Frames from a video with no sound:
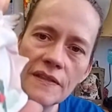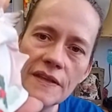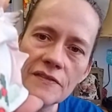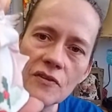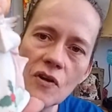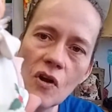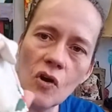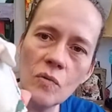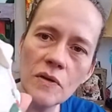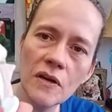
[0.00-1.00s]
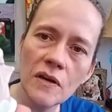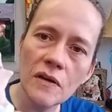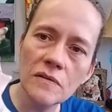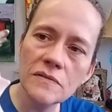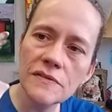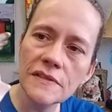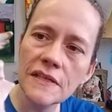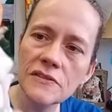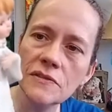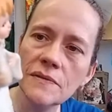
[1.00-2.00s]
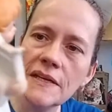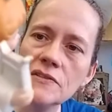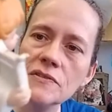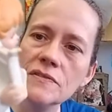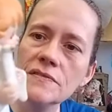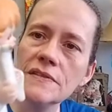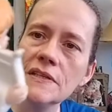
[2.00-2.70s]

These are Homco, so I've got two angels.